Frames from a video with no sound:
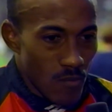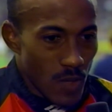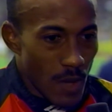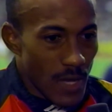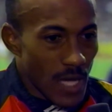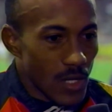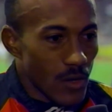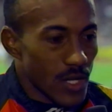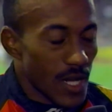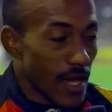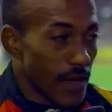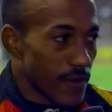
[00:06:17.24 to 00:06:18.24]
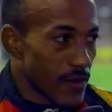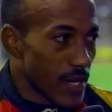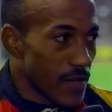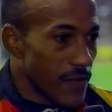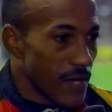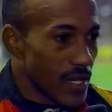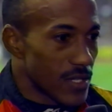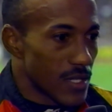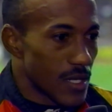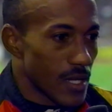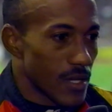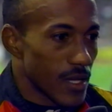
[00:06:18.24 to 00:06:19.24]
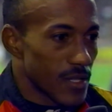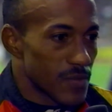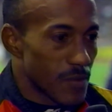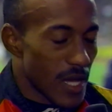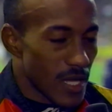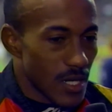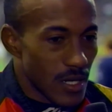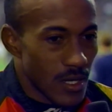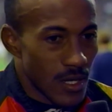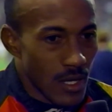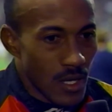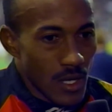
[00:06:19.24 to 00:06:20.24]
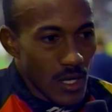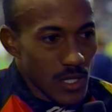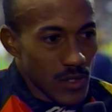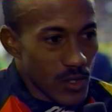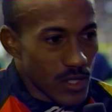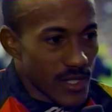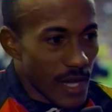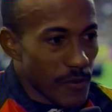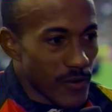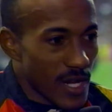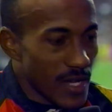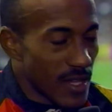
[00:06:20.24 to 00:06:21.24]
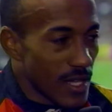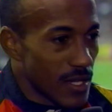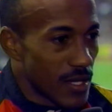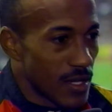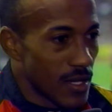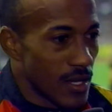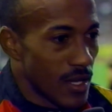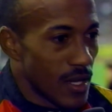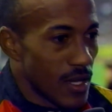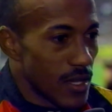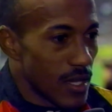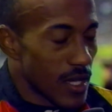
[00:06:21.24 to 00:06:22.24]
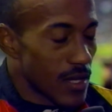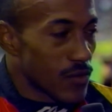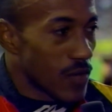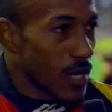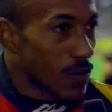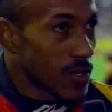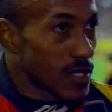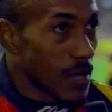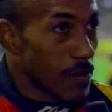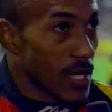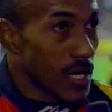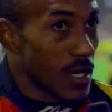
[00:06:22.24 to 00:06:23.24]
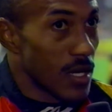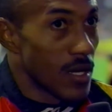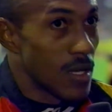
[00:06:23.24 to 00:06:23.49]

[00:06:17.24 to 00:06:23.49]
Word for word: Yeah, I mean I know that I have a great finish, and I think it's Michael. He's not the type of runner that that can run with somebody